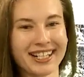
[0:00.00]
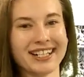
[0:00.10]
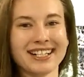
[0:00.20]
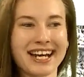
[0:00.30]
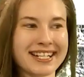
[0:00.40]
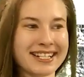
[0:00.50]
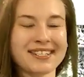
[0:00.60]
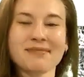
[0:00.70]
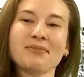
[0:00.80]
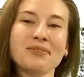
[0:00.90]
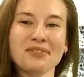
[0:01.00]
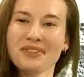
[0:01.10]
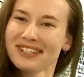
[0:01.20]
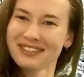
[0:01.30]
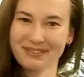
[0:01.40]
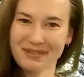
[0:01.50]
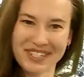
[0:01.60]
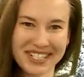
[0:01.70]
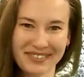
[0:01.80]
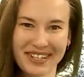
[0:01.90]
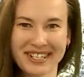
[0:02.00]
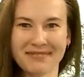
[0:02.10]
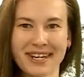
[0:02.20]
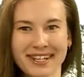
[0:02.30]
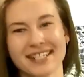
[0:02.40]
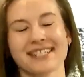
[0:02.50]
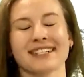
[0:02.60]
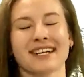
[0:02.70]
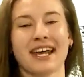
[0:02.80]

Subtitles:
nice, smooth images of lithium like this,